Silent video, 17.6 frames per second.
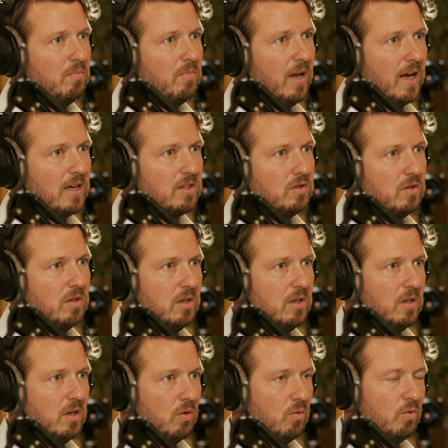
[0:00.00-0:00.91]

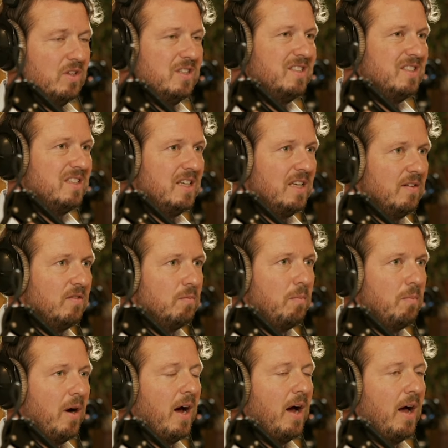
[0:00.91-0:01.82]
actually
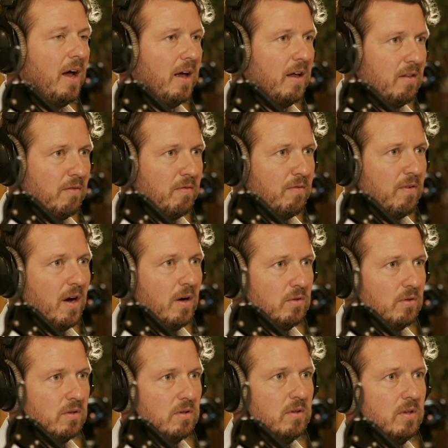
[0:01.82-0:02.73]
received by the
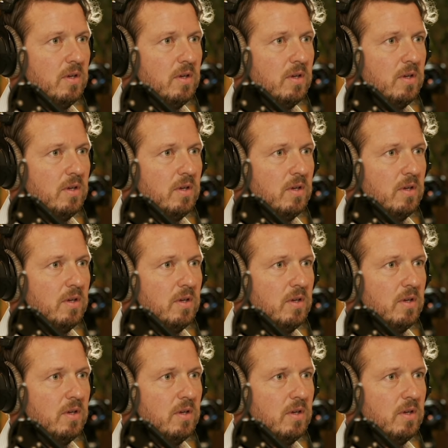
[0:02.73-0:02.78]
founder.